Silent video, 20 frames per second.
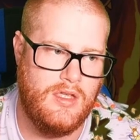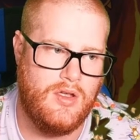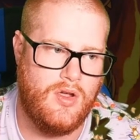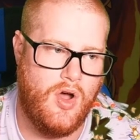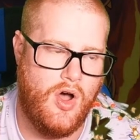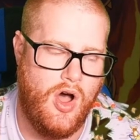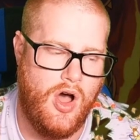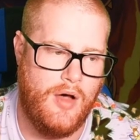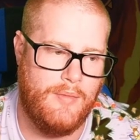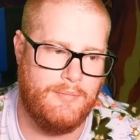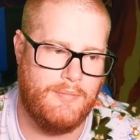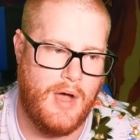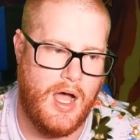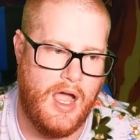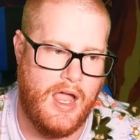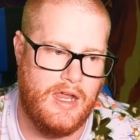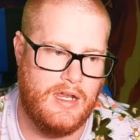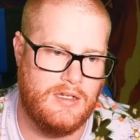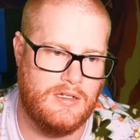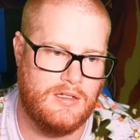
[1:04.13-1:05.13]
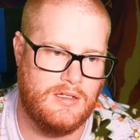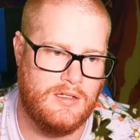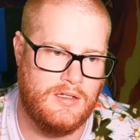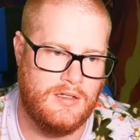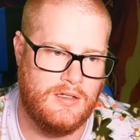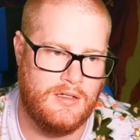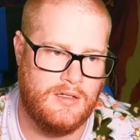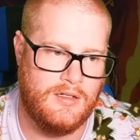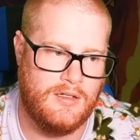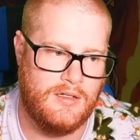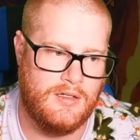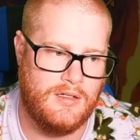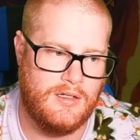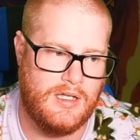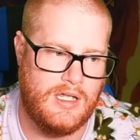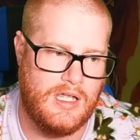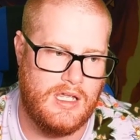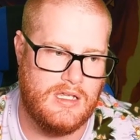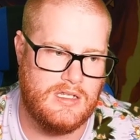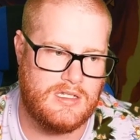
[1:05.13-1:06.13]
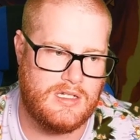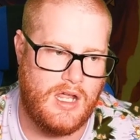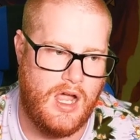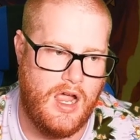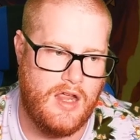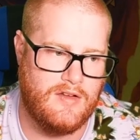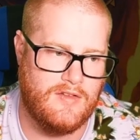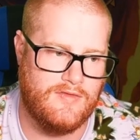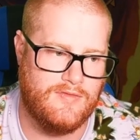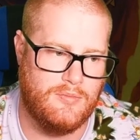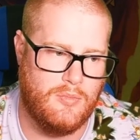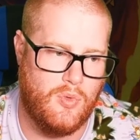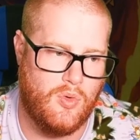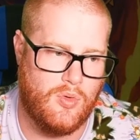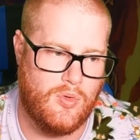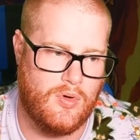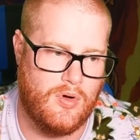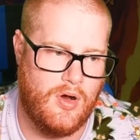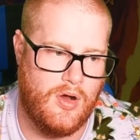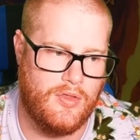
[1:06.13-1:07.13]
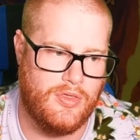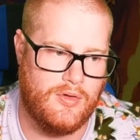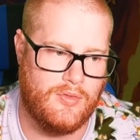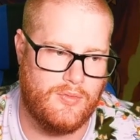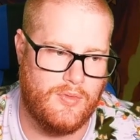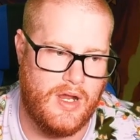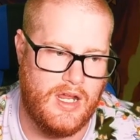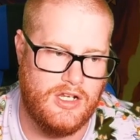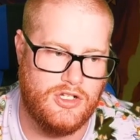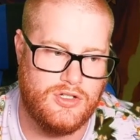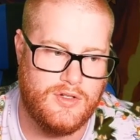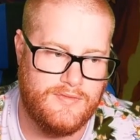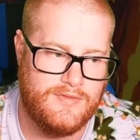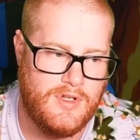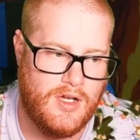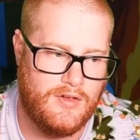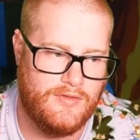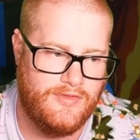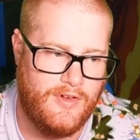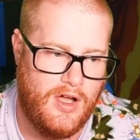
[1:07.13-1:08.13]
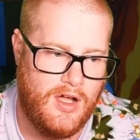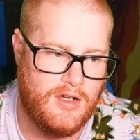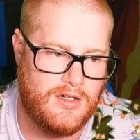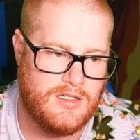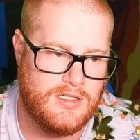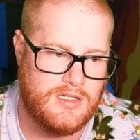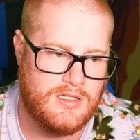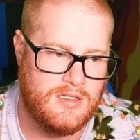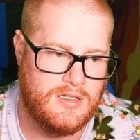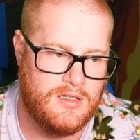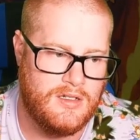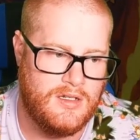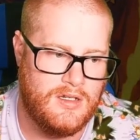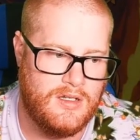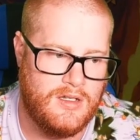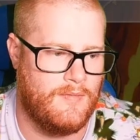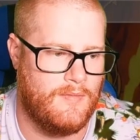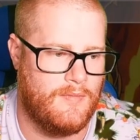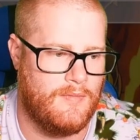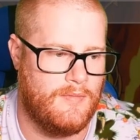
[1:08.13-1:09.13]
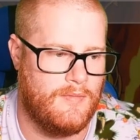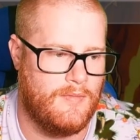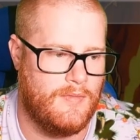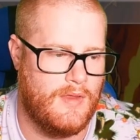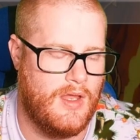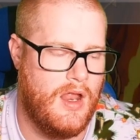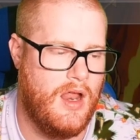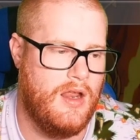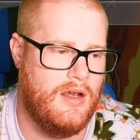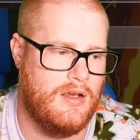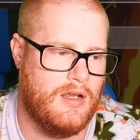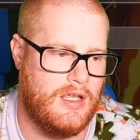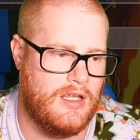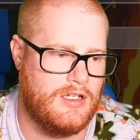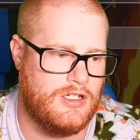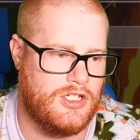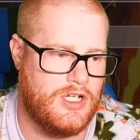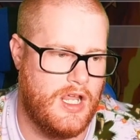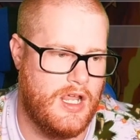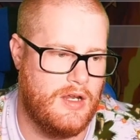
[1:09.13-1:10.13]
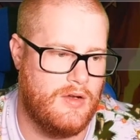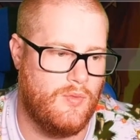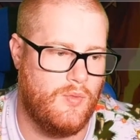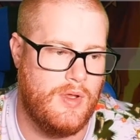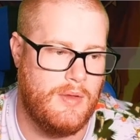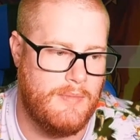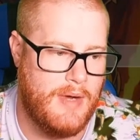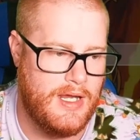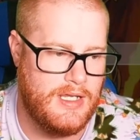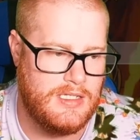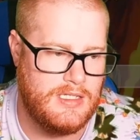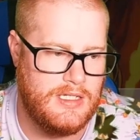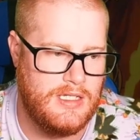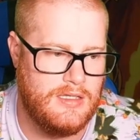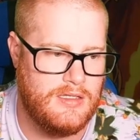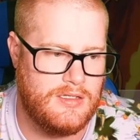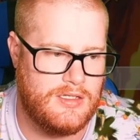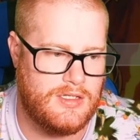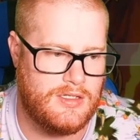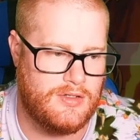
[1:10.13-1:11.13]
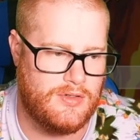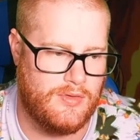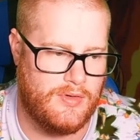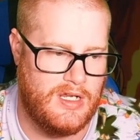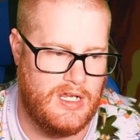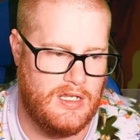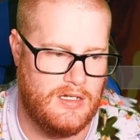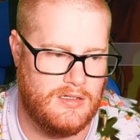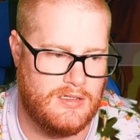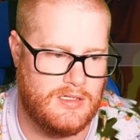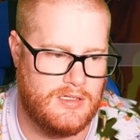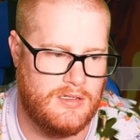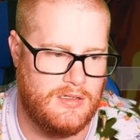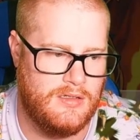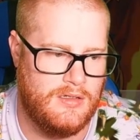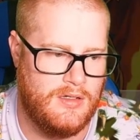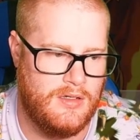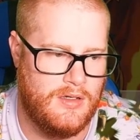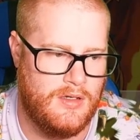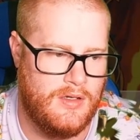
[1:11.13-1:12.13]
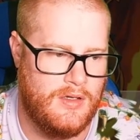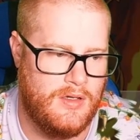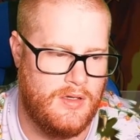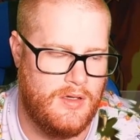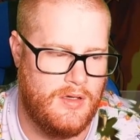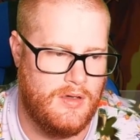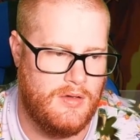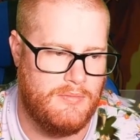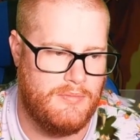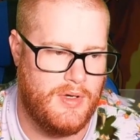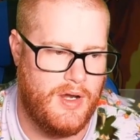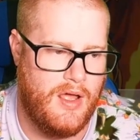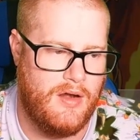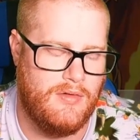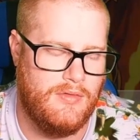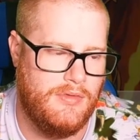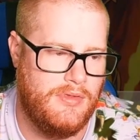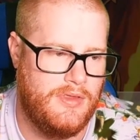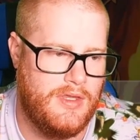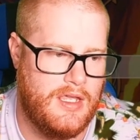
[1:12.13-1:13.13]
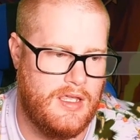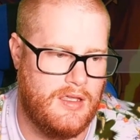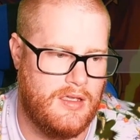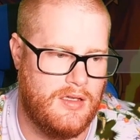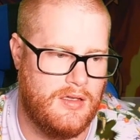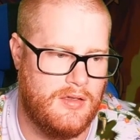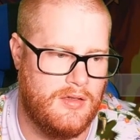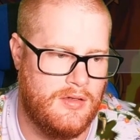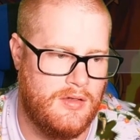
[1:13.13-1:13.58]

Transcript: Calm Mind is kind of more on the range of Delphox, not Nightshade. We might see the screens, but I don't think,